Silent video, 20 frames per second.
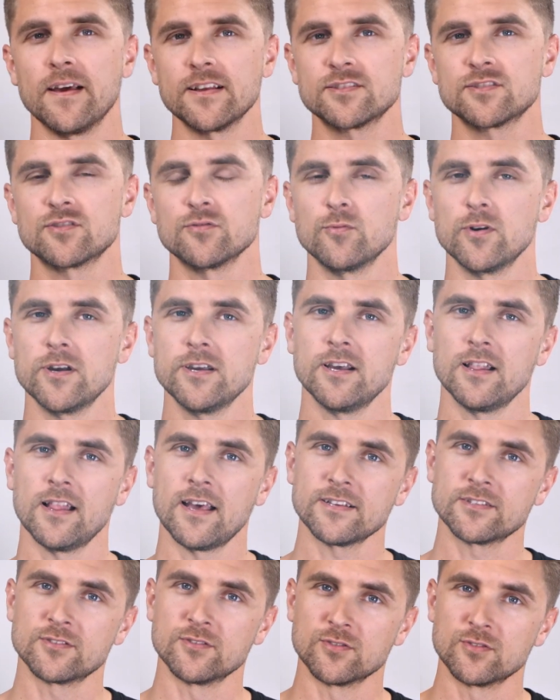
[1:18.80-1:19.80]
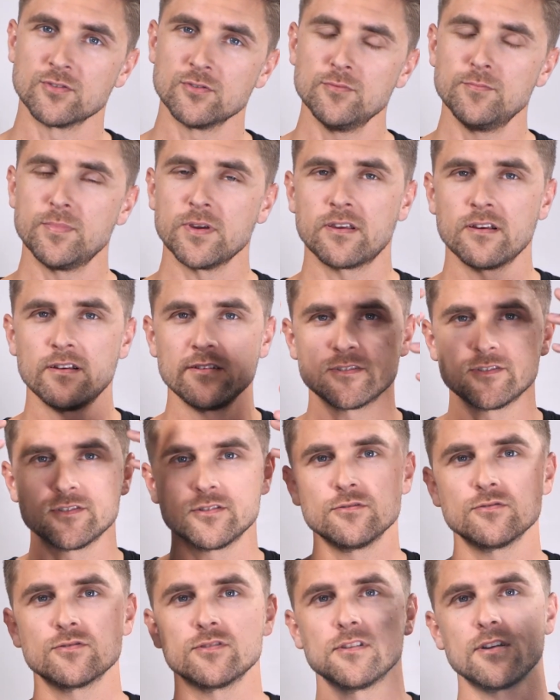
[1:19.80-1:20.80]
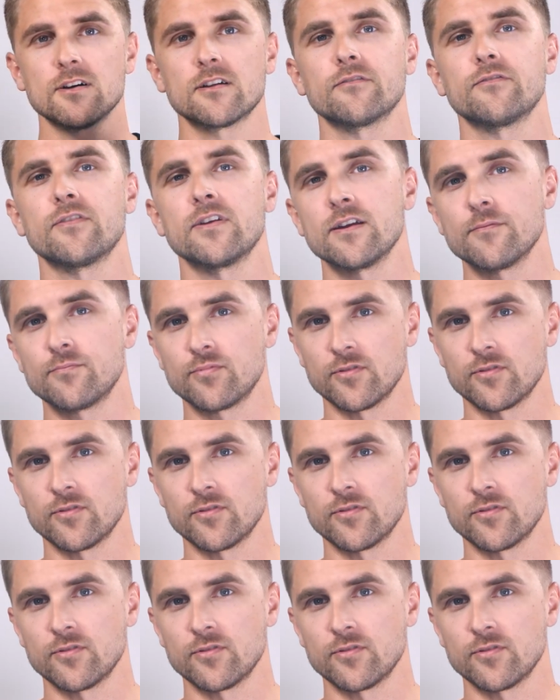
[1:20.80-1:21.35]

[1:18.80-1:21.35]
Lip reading: That's the way I like to do because I use a lot of hair